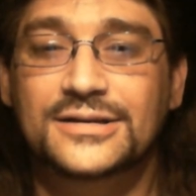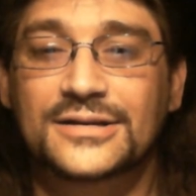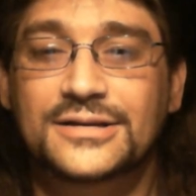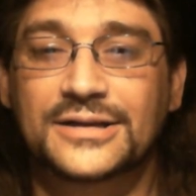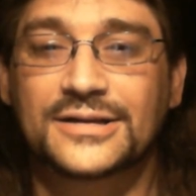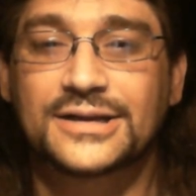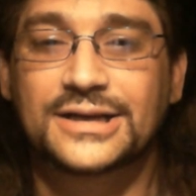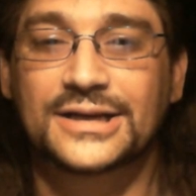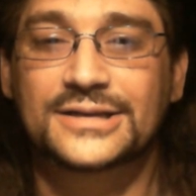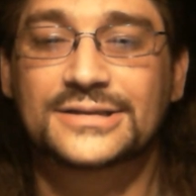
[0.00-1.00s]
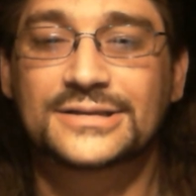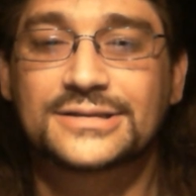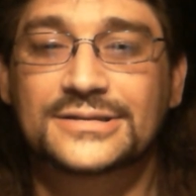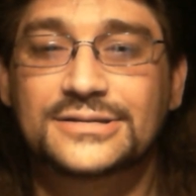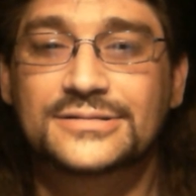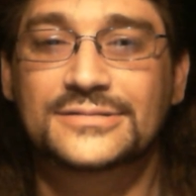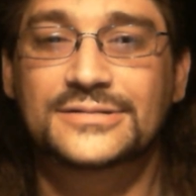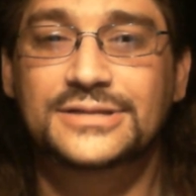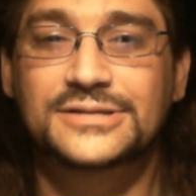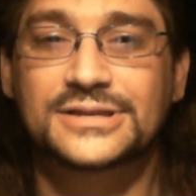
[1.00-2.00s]
they'll uh,
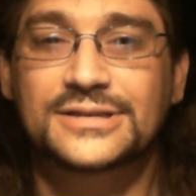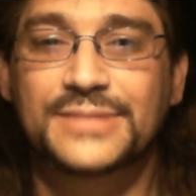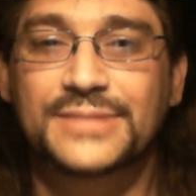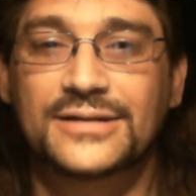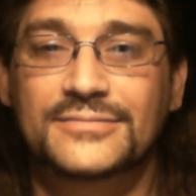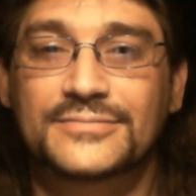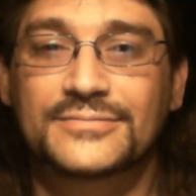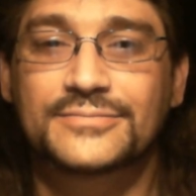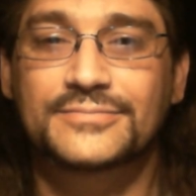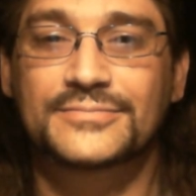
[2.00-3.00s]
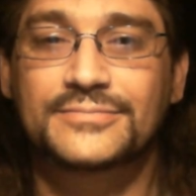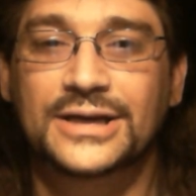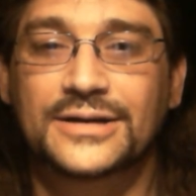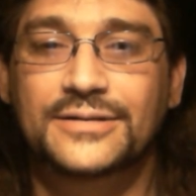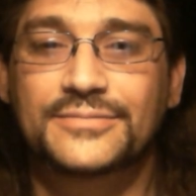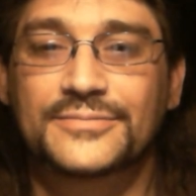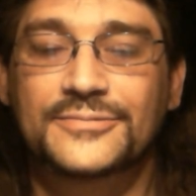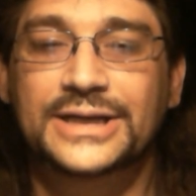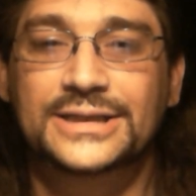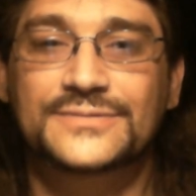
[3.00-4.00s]
use it to make uh,
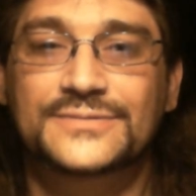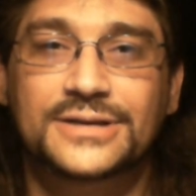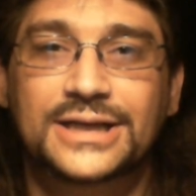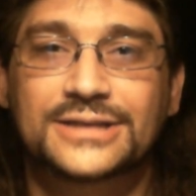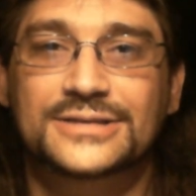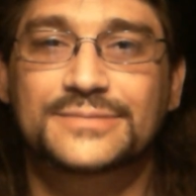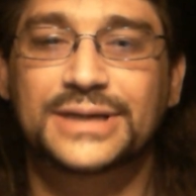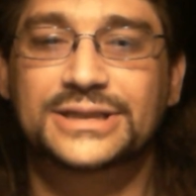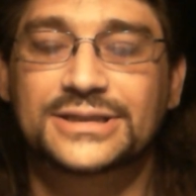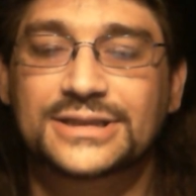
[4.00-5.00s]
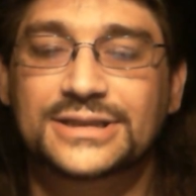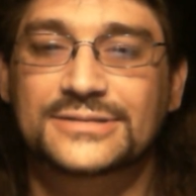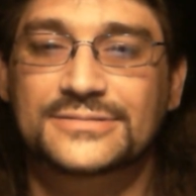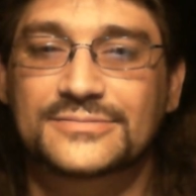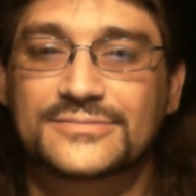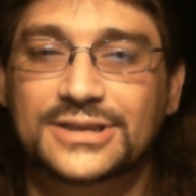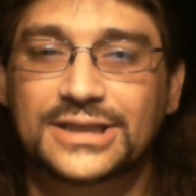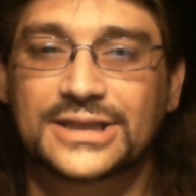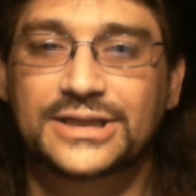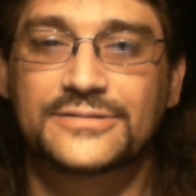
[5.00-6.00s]
wigs for the cancer patients. That's what
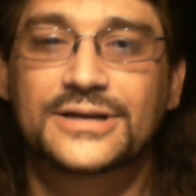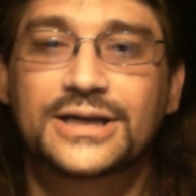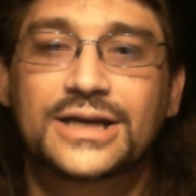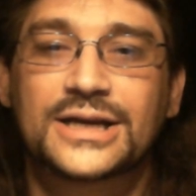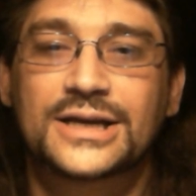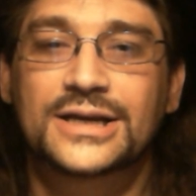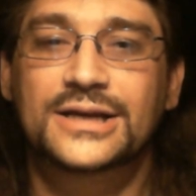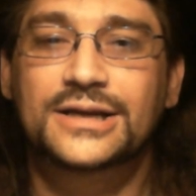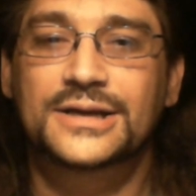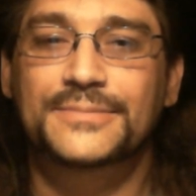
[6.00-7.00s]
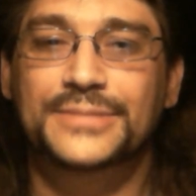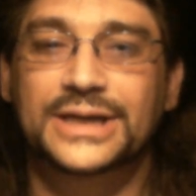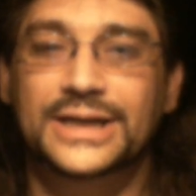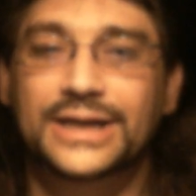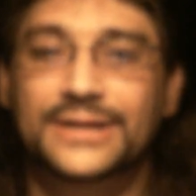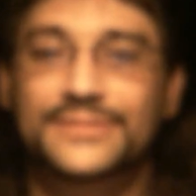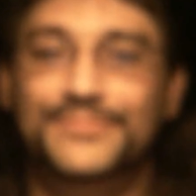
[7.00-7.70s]
they do. But uh,